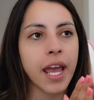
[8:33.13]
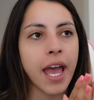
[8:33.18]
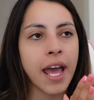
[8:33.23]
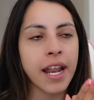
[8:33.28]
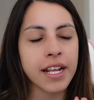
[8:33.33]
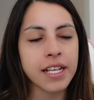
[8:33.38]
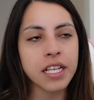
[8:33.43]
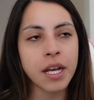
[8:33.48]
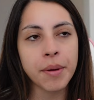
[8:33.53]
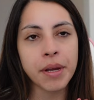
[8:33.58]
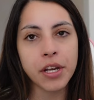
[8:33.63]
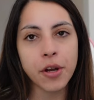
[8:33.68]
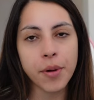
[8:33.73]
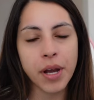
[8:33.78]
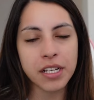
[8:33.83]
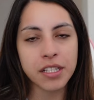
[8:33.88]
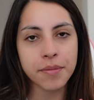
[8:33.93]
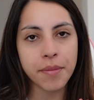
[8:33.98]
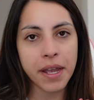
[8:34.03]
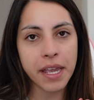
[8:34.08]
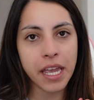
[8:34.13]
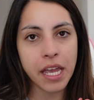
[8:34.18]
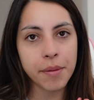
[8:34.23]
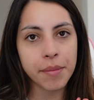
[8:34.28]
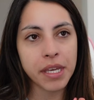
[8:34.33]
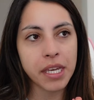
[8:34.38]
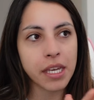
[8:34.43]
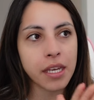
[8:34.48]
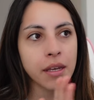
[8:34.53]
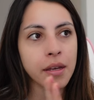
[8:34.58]
Anytime I go back to
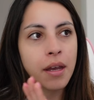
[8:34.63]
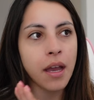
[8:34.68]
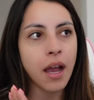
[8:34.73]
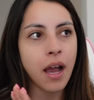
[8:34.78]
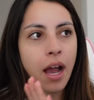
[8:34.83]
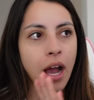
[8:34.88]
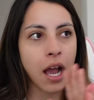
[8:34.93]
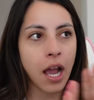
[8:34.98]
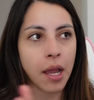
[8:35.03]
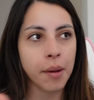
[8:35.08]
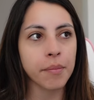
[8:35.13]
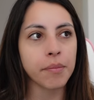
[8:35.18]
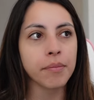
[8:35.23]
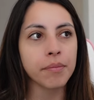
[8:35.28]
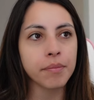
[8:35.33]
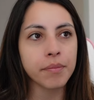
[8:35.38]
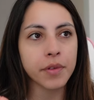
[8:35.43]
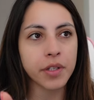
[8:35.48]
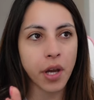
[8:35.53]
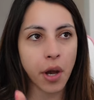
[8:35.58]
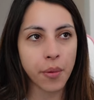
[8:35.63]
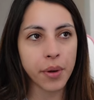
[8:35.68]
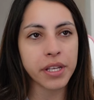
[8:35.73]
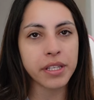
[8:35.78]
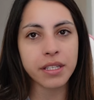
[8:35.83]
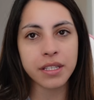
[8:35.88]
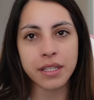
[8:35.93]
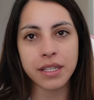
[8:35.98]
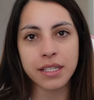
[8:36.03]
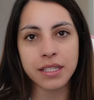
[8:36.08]
Miami, I'm
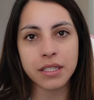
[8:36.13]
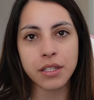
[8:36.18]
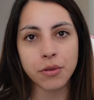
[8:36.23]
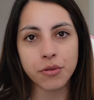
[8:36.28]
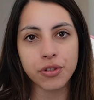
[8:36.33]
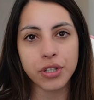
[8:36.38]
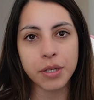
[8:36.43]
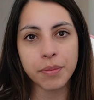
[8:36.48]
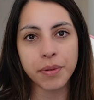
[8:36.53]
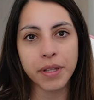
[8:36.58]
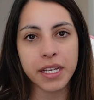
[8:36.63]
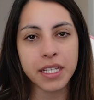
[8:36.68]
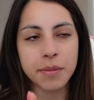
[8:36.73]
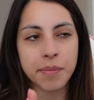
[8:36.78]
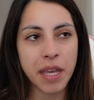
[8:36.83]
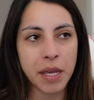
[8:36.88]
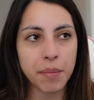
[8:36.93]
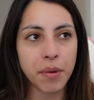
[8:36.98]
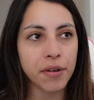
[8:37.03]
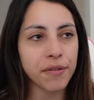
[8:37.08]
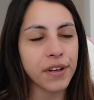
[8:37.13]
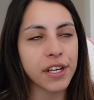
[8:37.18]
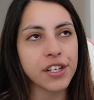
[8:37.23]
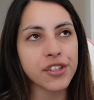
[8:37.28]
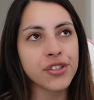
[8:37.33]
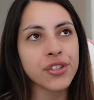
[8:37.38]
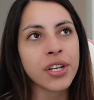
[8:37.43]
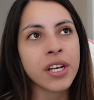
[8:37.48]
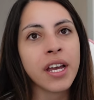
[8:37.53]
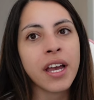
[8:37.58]
going to this sushi place,
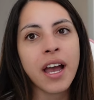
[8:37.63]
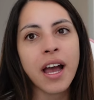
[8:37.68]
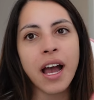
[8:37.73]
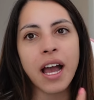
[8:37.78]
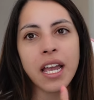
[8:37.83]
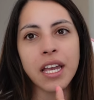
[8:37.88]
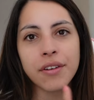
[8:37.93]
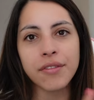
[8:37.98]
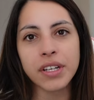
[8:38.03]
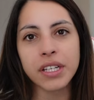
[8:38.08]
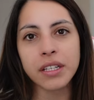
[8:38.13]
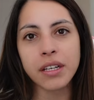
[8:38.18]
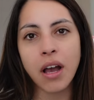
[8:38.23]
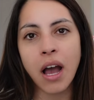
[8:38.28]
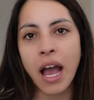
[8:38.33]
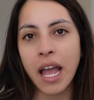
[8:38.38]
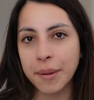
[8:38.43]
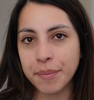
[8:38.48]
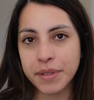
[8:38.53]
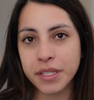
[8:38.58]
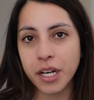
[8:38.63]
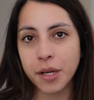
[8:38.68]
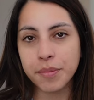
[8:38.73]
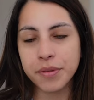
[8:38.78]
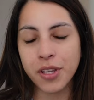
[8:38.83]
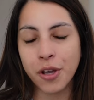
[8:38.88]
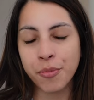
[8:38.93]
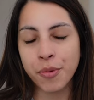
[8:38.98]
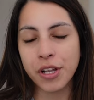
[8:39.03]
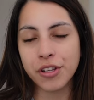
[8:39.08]
Paperfish. I even hyped it up
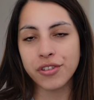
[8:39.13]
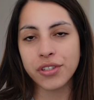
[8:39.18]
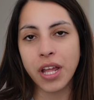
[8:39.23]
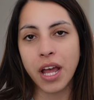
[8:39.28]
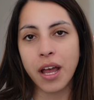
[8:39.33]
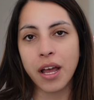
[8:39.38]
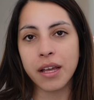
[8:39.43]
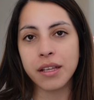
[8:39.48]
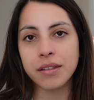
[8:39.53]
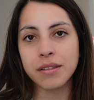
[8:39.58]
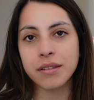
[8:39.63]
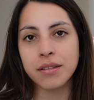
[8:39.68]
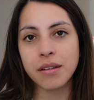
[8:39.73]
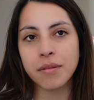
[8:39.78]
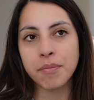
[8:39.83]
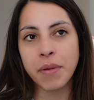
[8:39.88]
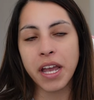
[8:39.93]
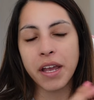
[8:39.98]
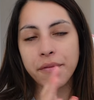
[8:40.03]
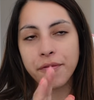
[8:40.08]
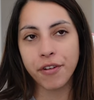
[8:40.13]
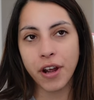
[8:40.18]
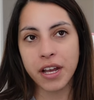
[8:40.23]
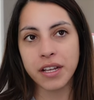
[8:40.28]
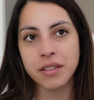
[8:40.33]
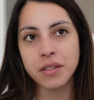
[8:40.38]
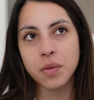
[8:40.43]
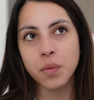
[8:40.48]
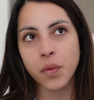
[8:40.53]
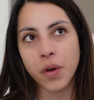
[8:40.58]
so much that my
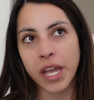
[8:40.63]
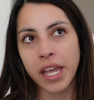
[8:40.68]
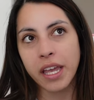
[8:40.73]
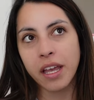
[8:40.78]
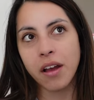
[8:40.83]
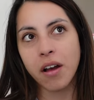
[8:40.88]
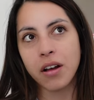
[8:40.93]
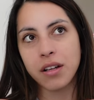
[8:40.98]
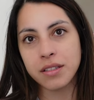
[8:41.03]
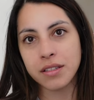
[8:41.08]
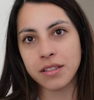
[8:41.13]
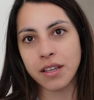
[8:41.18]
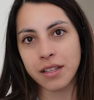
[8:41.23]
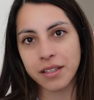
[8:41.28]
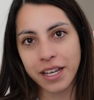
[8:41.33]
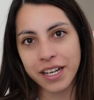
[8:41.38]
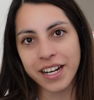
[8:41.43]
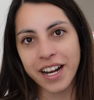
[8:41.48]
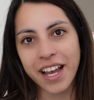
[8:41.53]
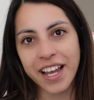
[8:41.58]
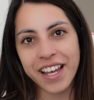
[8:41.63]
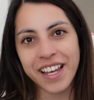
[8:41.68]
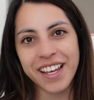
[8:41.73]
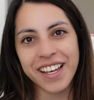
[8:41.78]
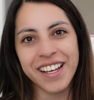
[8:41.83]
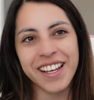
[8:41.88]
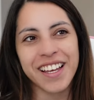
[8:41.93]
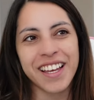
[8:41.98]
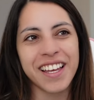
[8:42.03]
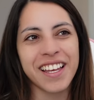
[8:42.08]
friends went on Sunday night
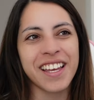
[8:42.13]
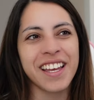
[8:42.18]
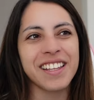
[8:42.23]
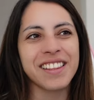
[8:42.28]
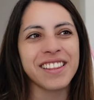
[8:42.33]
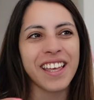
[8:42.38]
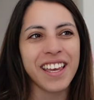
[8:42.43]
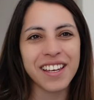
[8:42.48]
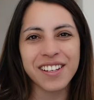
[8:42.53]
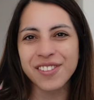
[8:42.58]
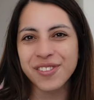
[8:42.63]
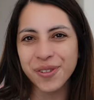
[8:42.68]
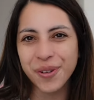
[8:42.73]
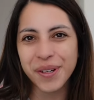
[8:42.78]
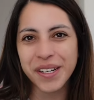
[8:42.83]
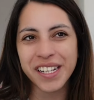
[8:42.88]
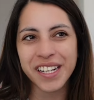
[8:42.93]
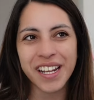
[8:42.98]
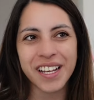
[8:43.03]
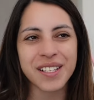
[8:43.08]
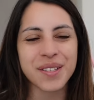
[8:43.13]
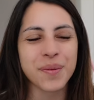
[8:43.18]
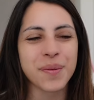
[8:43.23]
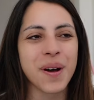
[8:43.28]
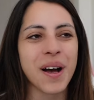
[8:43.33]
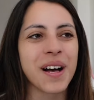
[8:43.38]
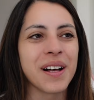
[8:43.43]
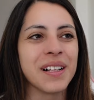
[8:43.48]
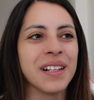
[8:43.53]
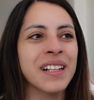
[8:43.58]
and they enjoyed it as
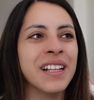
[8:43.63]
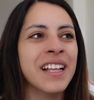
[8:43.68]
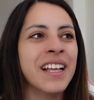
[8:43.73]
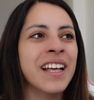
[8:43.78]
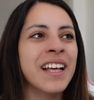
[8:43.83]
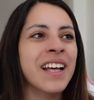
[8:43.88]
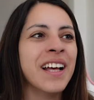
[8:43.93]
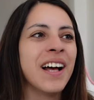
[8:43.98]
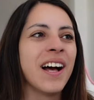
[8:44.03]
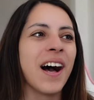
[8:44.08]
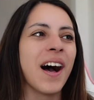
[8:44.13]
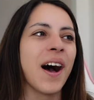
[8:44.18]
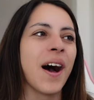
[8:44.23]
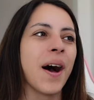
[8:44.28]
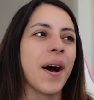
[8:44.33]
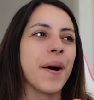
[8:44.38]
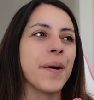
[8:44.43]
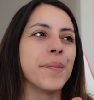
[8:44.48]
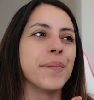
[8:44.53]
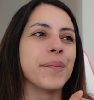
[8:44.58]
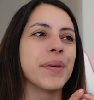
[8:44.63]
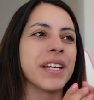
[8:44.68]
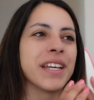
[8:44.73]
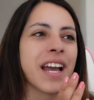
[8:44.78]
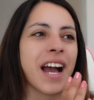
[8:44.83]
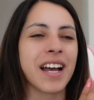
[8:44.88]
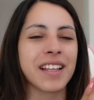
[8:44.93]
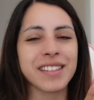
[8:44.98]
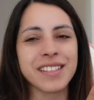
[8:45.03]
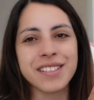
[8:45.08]
well. Um, but
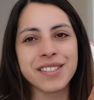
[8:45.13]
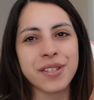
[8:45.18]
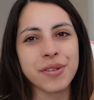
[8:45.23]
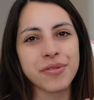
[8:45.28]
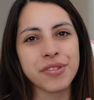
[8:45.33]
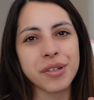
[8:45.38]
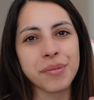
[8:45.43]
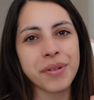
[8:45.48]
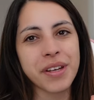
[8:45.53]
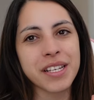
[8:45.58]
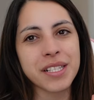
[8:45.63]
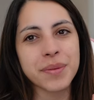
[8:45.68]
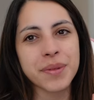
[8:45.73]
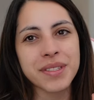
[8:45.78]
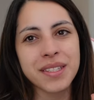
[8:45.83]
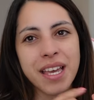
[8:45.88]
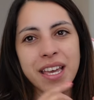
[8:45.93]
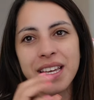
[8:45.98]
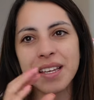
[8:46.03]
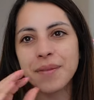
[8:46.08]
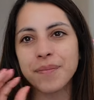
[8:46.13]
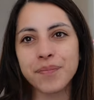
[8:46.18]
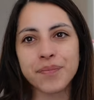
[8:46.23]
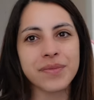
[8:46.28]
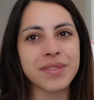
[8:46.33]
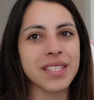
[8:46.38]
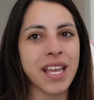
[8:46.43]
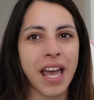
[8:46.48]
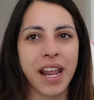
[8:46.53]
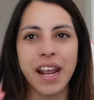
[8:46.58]
yeah, the sushi place was like
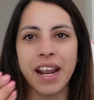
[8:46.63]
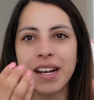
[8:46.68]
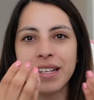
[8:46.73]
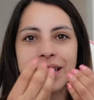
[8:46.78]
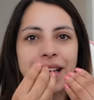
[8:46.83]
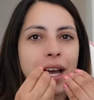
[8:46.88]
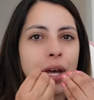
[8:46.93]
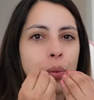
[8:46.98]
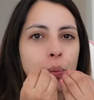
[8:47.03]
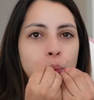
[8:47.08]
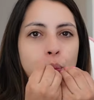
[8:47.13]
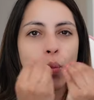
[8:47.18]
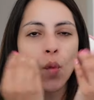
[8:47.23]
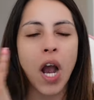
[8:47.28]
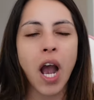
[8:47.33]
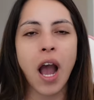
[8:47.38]
10 out of 10.